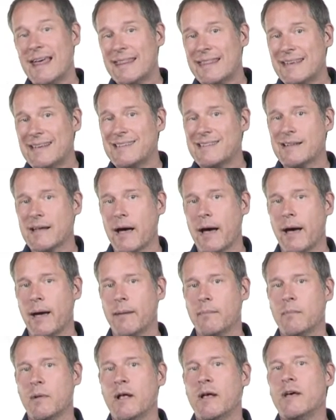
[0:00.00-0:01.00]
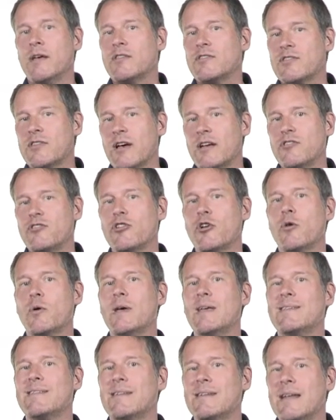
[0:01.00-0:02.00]
This time, Sancho
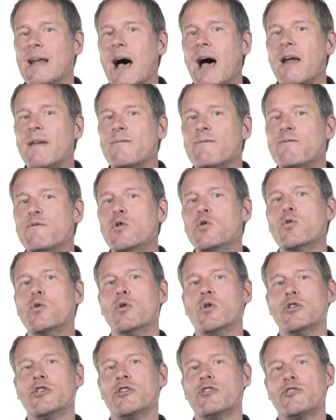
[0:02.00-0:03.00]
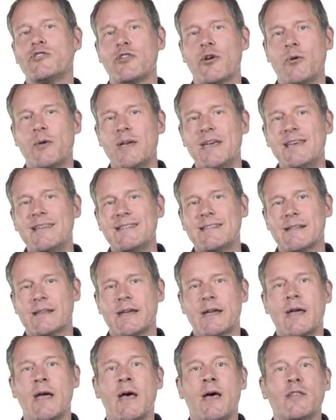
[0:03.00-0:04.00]
is not fooled so
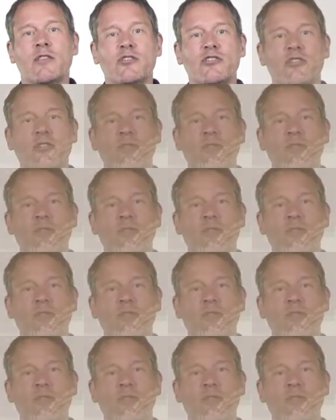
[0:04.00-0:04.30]
easily. The